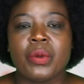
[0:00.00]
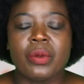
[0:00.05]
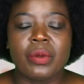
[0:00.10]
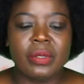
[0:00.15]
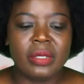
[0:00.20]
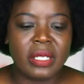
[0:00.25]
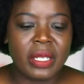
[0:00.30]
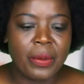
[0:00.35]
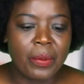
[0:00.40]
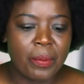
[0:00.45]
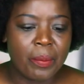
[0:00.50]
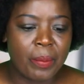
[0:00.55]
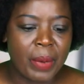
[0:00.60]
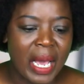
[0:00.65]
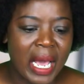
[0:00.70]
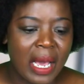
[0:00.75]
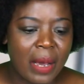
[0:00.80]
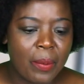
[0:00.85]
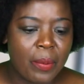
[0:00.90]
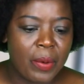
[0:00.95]

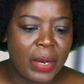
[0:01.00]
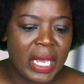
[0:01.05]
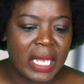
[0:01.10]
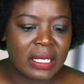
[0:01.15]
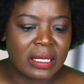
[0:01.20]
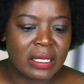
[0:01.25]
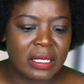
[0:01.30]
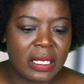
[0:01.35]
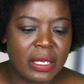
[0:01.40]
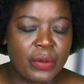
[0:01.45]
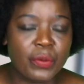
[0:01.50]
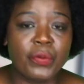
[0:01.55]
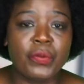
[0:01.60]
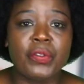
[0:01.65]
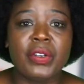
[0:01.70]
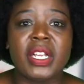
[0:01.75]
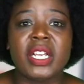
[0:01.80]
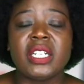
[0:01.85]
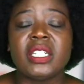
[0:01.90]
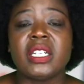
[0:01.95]
Zimbabwe's
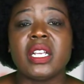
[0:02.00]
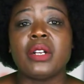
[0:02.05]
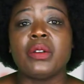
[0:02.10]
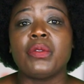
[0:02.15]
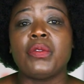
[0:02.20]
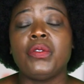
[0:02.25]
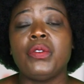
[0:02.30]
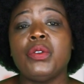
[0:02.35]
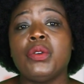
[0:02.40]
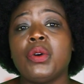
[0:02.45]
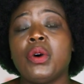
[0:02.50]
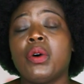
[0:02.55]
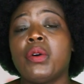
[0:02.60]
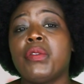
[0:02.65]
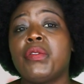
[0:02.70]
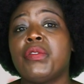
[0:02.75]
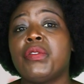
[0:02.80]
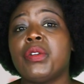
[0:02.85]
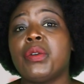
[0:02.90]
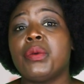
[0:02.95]
inflation flew
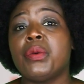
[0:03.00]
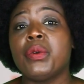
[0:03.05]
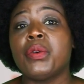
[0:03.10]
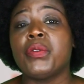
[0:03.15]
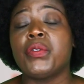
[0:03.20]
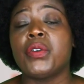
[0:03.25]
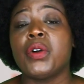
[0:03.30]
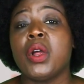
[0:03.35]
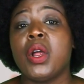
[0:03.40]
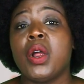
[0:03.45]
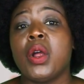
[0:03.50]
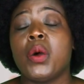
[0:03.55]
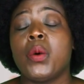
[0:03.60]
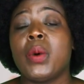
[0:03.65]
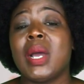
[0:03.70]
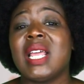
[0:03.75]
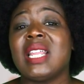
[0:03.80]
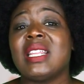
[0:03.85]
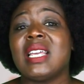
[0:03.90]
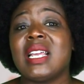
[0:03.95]
off the roof
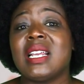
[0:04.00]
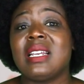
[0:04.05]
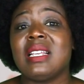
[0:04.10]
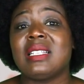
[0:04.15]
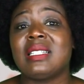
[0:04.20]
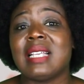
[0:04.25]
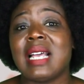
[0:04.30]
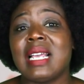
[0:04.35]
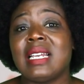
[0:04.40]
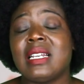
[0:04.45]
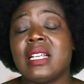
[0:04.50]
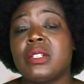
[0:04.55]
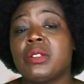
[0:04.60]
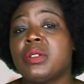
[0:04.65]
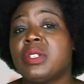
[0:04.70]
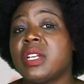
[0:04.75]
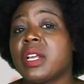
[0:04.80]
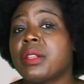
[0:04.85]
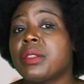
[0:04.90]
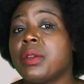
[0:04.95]
when they decided
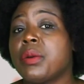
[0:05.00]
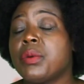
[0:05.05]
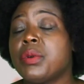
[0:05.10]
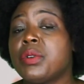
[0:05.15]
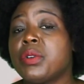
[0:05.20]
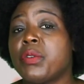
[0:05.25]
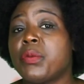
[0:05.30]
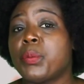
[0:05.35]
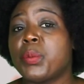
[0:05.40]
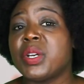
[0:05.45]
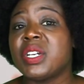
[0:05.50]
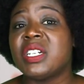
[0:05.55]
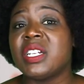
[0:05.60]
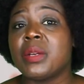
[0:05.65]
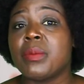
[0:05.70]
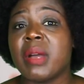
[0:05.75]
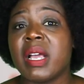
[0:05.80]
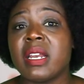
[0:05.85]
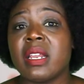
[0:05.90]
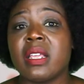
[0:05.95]
to take the route of
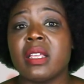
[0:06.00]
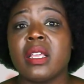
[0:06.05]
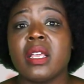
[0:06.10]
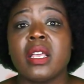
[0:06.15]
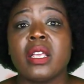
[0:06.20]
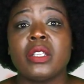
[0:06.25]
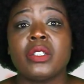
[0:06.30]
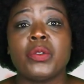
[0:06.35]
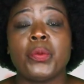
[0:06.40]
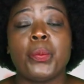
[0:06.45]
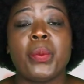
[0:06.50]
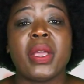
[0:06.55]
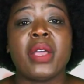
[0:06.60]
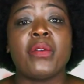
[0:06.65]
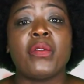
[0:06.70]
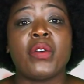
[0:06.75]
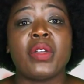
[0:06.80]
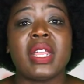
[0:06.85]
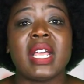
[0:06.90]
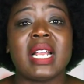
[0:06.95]
printing money to pay
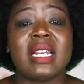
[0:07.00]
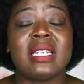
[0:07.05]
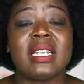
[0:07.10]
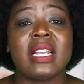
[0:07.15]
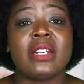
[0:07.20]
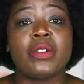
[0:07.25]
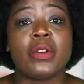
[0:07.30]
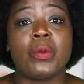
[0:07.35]
for their debt